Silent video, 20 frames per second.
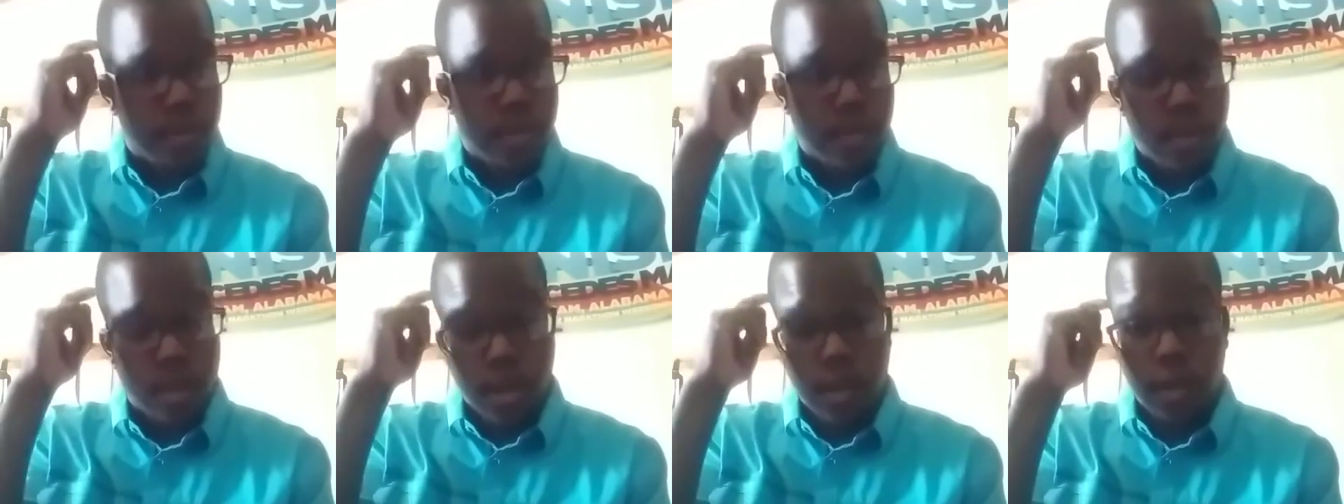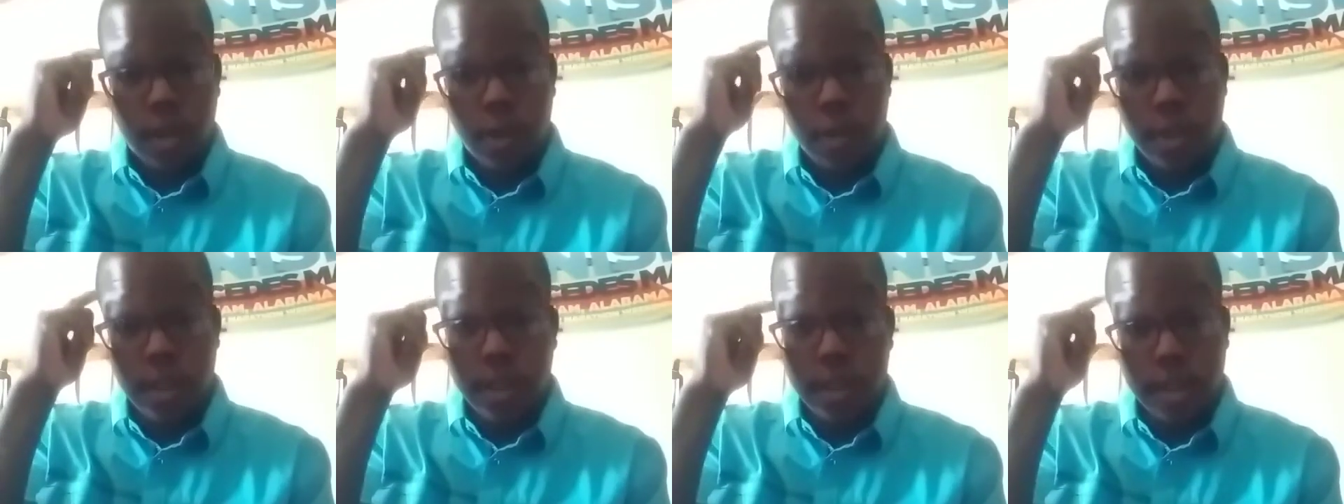
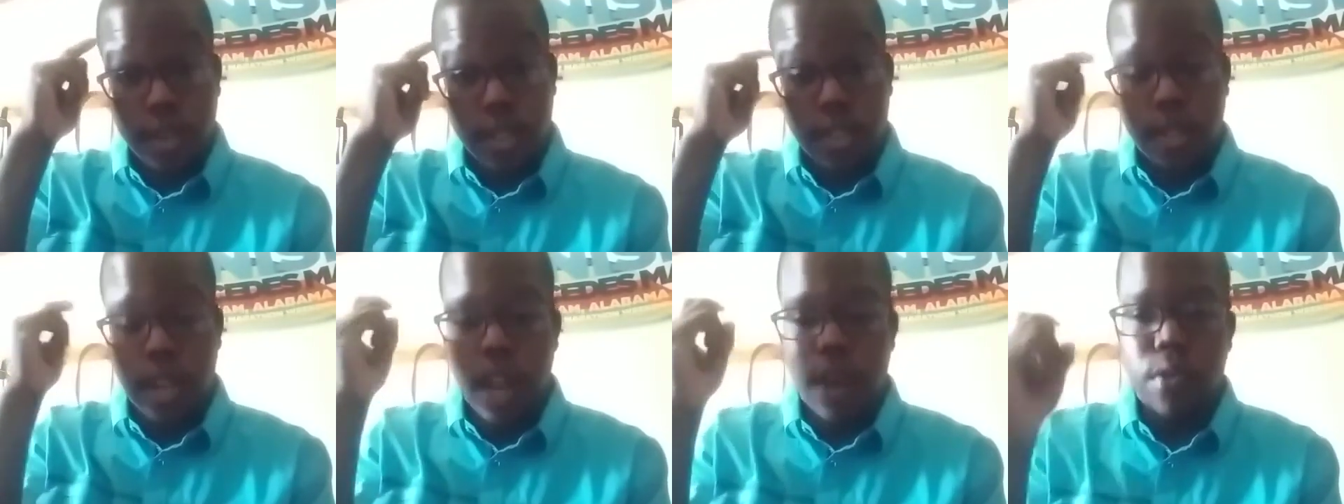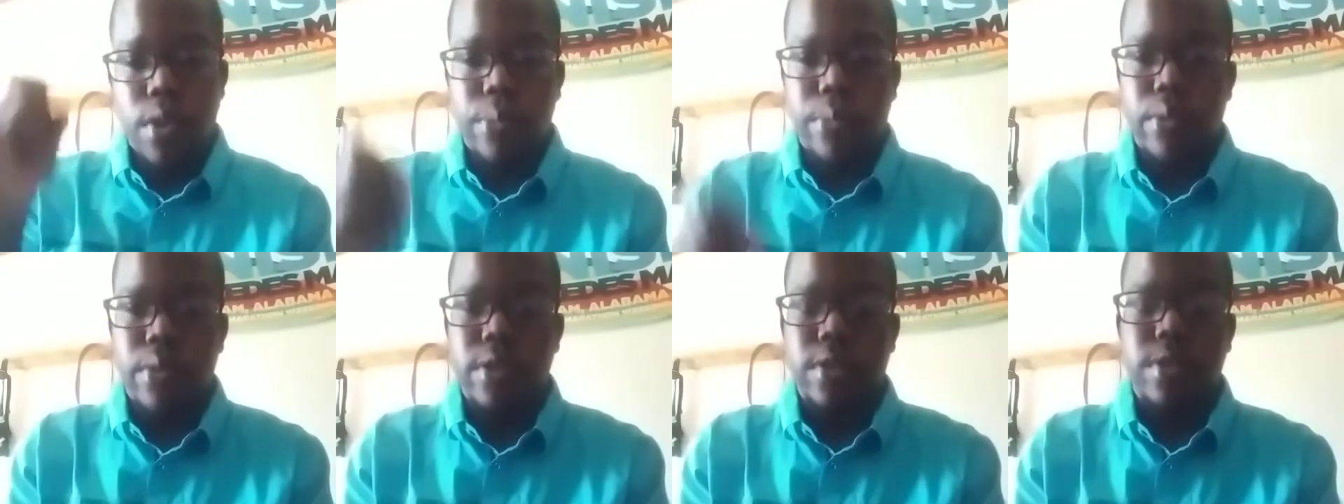Looting is not
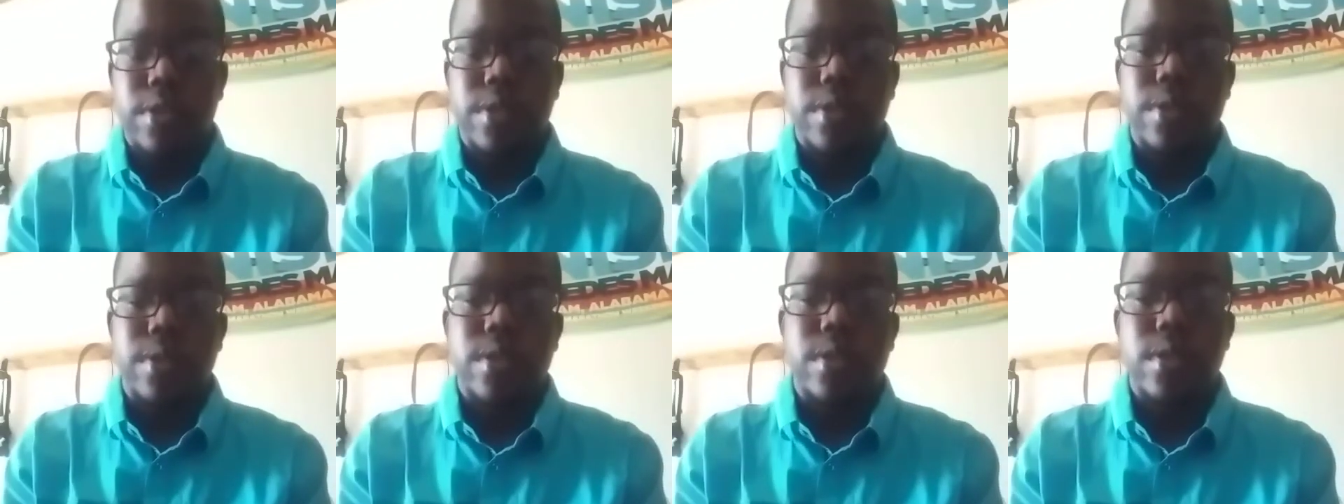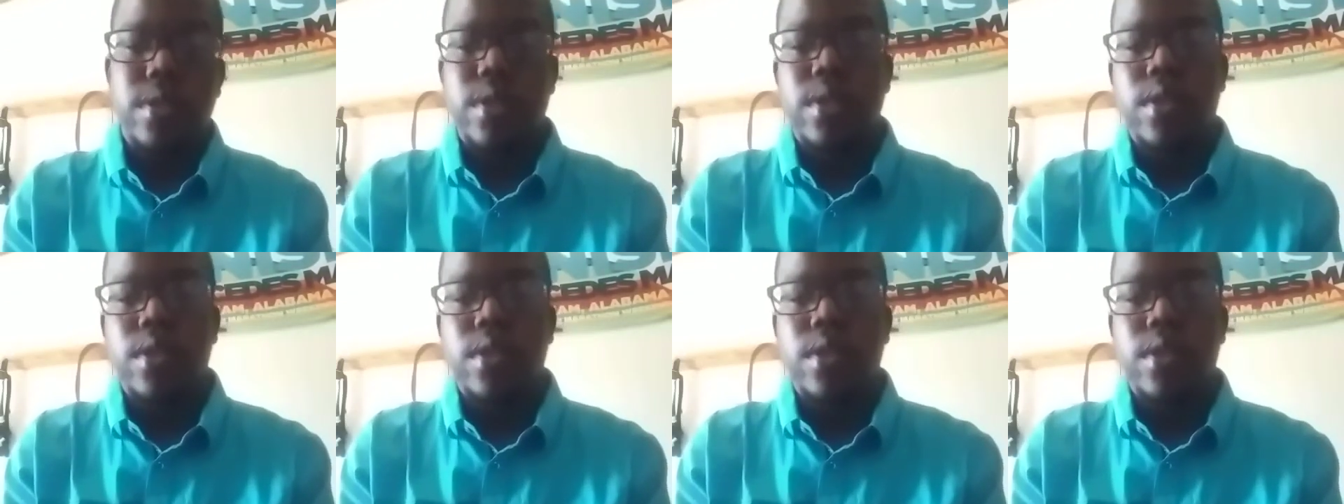reparations.